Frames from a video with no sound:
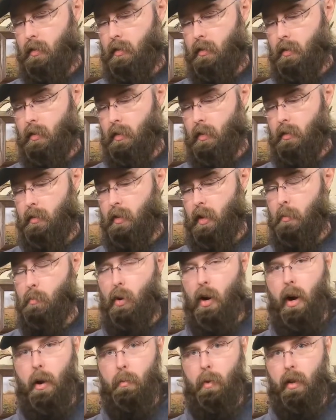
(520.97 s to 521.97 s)
the
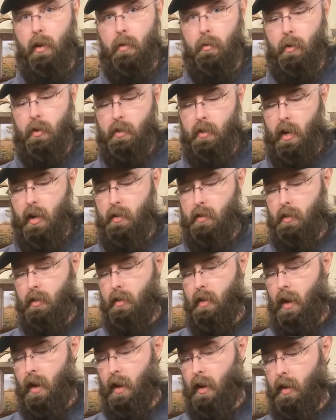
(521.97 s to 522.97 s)
depriming and
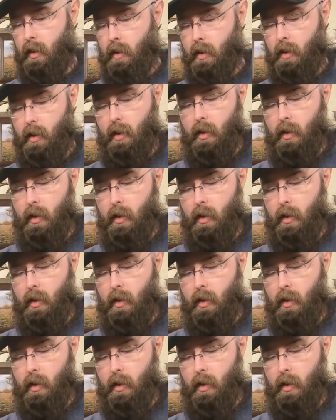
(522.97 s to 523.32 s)
resizing die